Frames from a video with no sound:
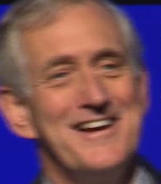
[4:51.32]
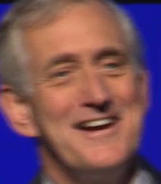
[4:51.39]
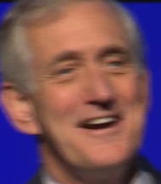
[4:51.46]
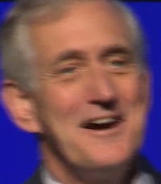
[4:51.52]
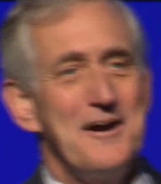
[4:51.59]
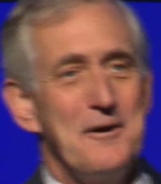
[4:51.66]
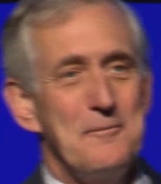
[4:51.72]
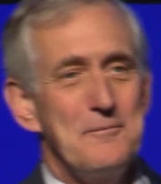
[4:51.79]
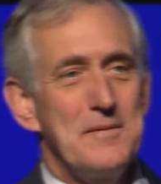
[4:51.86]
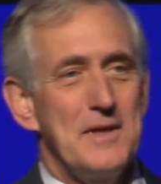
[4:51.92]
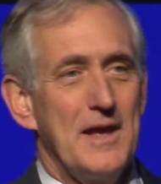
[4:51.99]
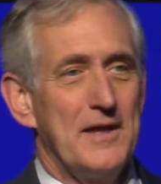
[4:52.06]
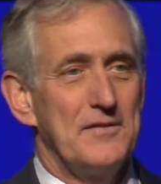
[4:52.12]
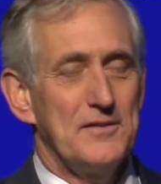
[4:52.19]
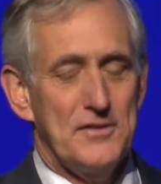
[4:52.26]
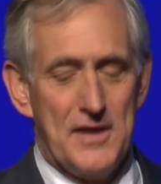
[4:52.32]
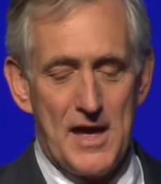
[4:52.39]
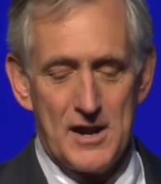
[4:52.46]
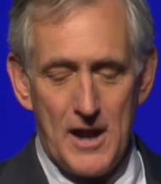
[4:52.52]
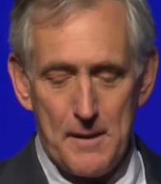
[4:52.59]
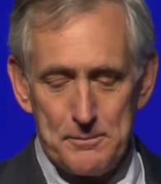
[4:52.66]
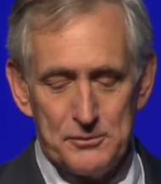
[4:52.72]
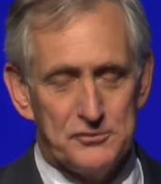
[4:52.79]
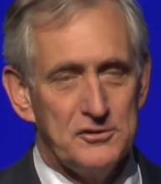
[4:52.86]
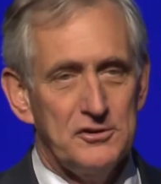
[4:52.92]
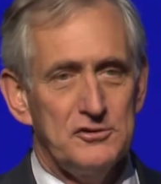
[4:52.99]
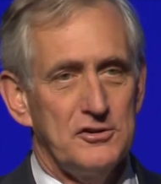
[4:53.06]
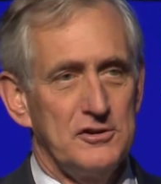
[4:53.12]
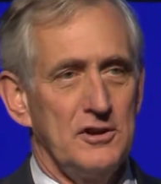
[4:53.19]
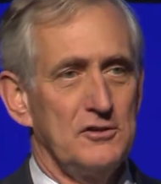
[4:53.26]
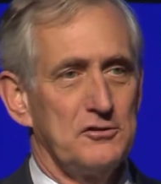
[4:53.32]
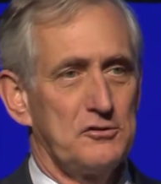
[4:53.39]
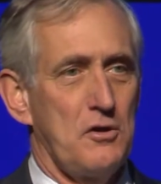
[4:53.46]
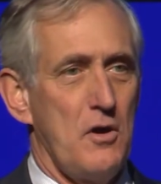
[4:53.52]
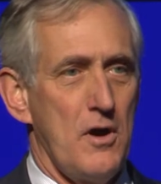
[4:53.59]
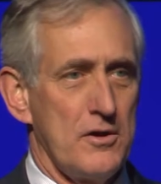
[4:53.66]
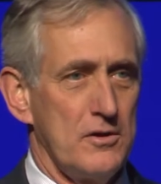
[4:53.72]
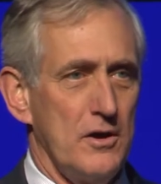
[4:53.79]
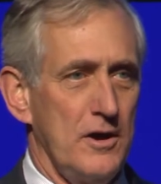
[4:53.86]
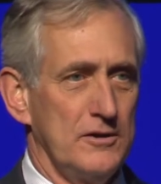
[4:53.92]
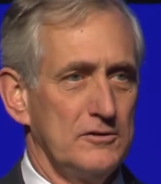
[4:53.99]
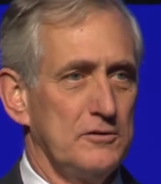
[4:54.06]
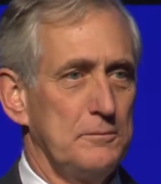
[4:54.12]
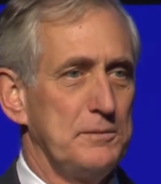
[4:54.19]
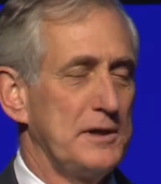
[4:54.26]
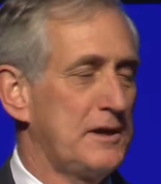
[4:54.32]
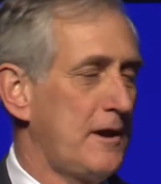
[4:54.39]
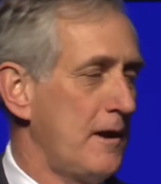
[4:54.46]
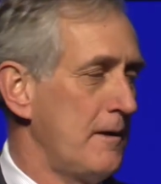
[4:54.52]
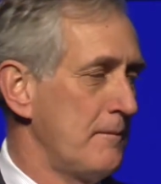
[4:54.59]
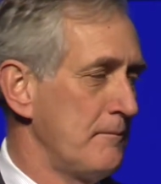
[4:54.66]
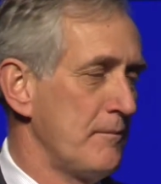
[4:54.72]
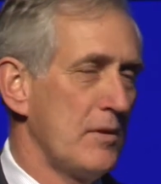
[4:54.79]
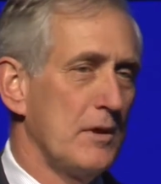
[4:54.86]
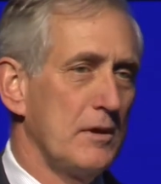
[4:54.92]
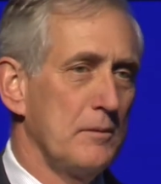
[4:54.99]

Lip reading: And that opposition has gone on to become